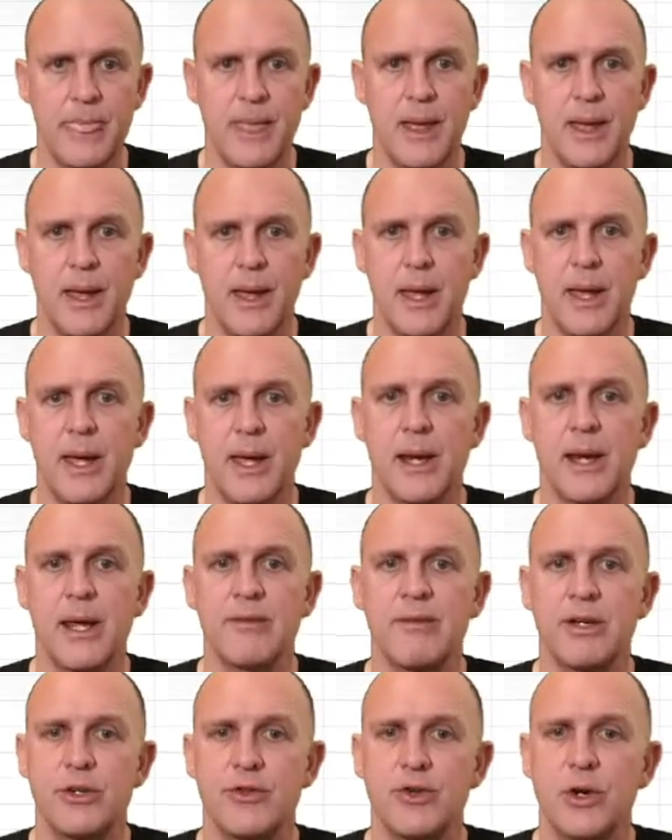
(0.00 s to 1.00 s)
and have
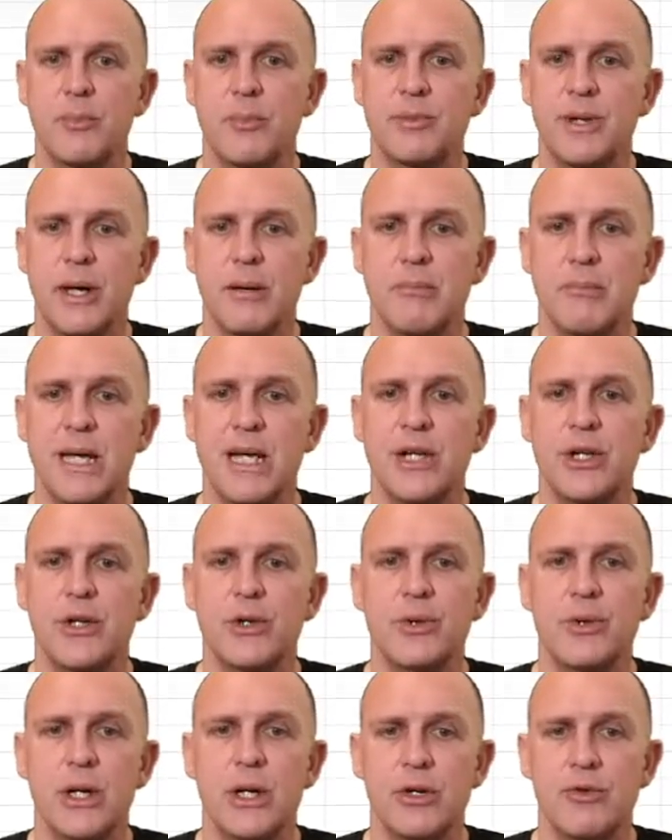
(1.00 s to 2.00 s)
a drop-down menu
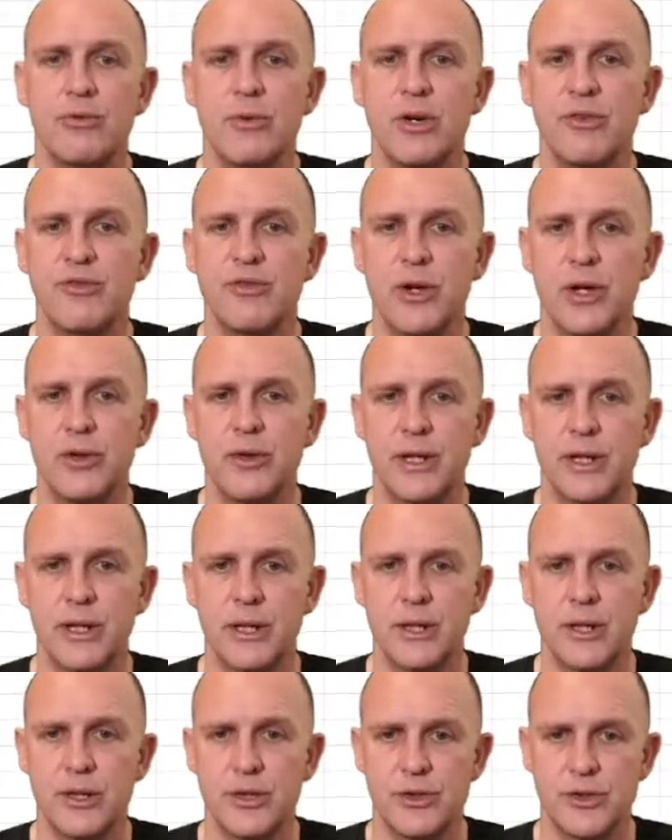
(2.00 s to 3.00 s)

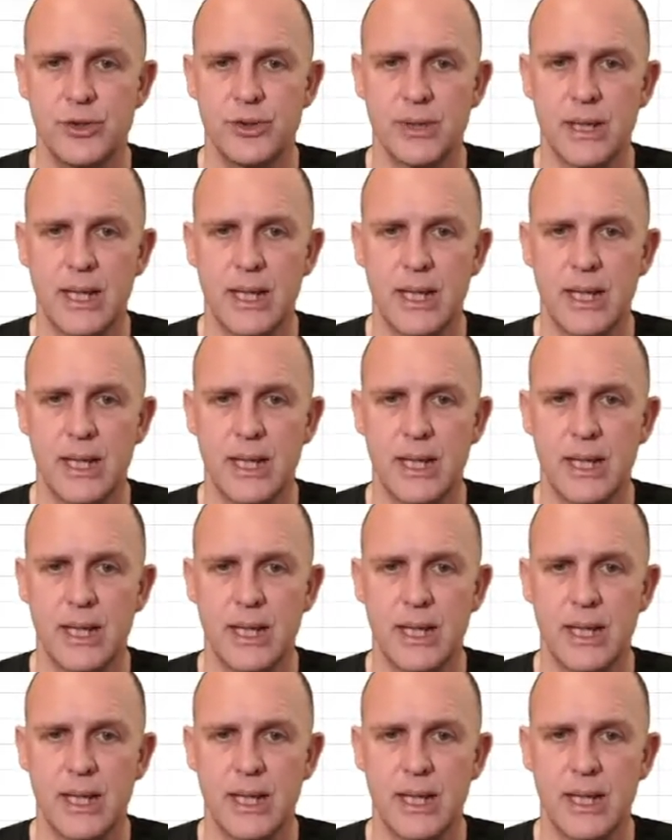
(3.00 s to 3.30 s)
referring to that